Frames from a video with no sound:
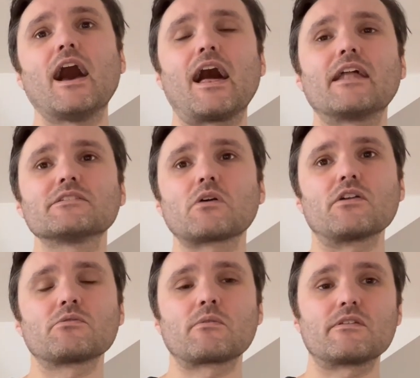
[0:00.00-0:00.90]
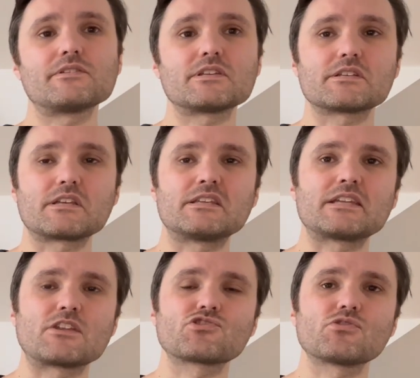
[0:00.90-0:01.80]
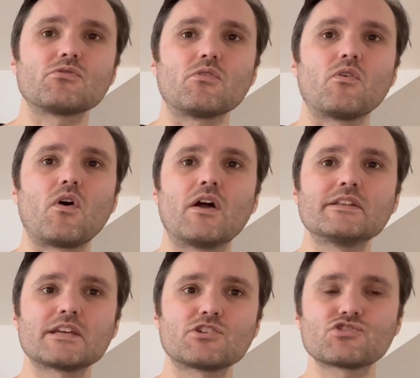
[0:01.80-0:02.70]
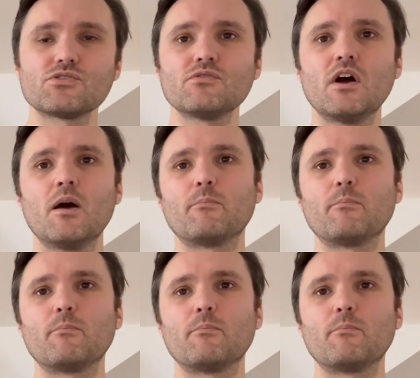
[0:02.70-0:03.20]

And I don't know whether this is intentional or unintentional,